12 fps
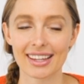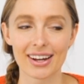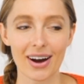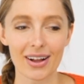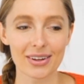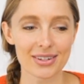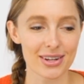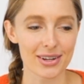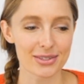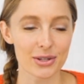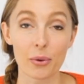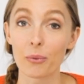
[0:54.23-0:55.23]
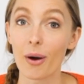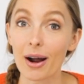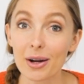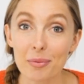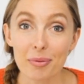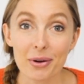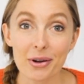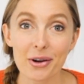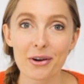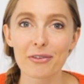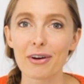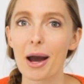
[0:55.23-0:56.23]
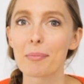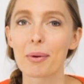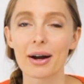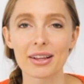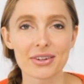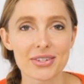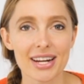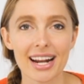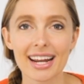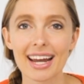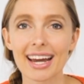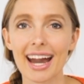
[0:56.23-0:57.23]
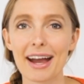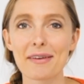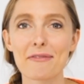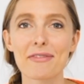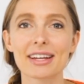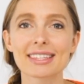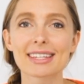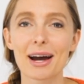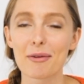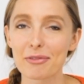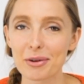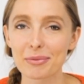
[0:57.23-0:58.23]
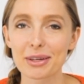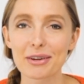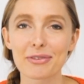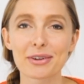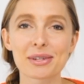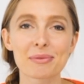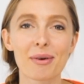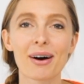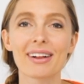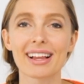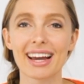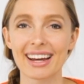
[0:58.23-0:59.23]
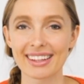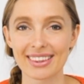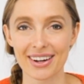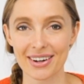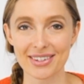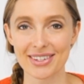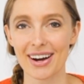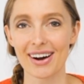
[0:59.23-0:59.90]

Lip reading: The collar is also waterproof, hypoallergenic, and fits comfortably for small and large